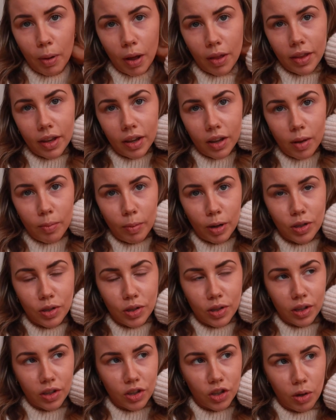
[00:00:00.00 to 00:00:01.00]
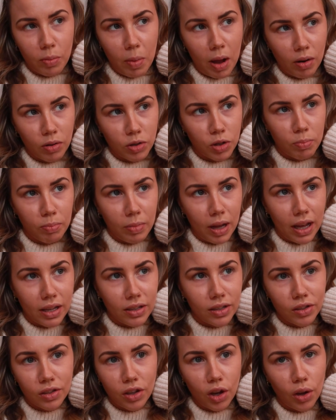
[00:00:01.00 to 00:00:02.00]
but I think I might just like chuck my hair on top of my
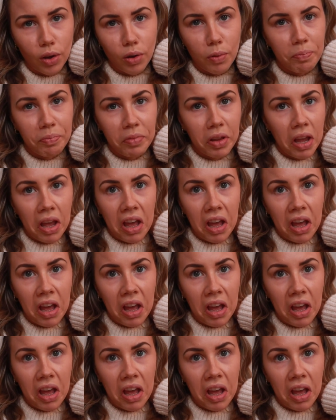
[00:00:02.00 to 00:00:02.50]
head and go